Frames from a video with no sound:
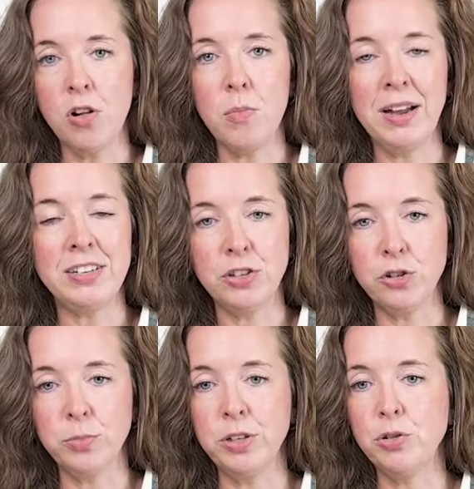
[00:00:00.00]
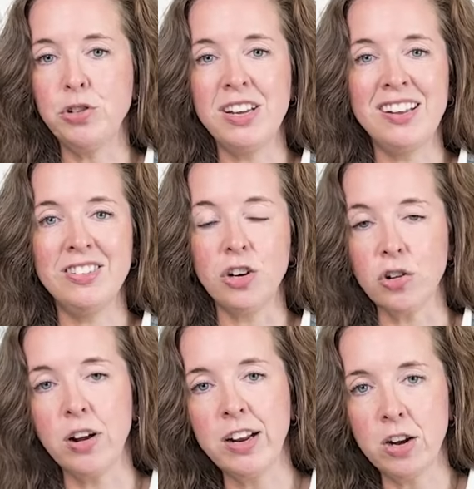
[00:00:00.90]
my distributions, our
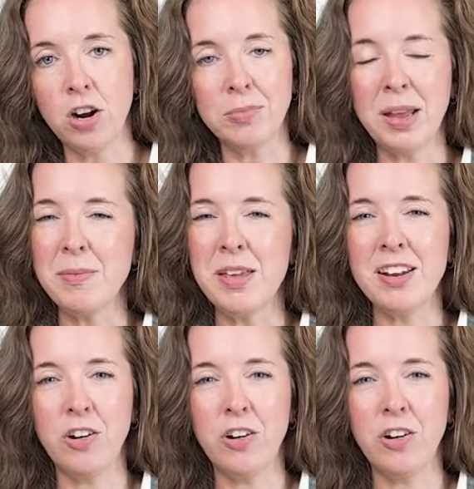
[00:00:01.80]
credit card payment,